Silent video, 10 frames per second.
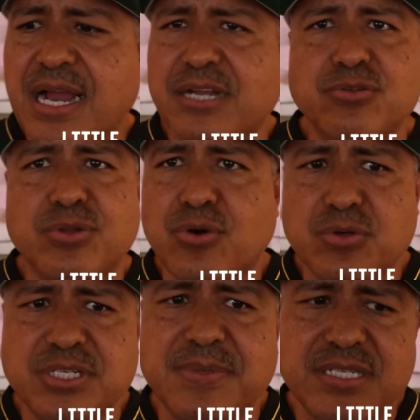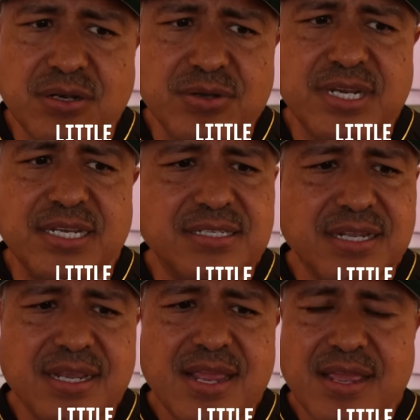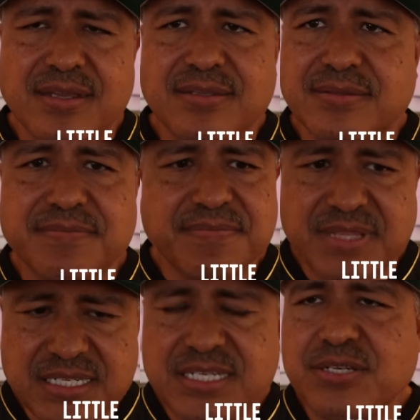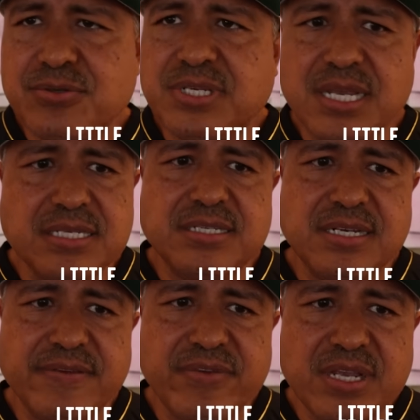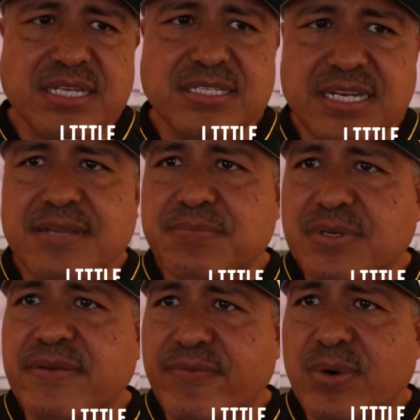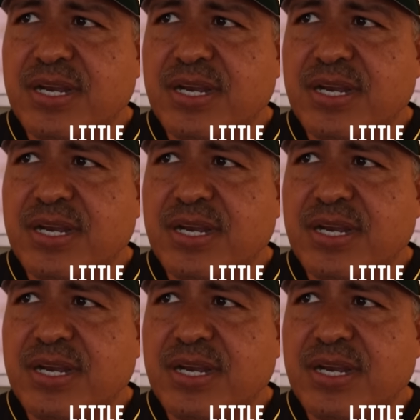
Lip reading: I told the whole team, I said, look, guys, things need to change. And if you guys need him, if you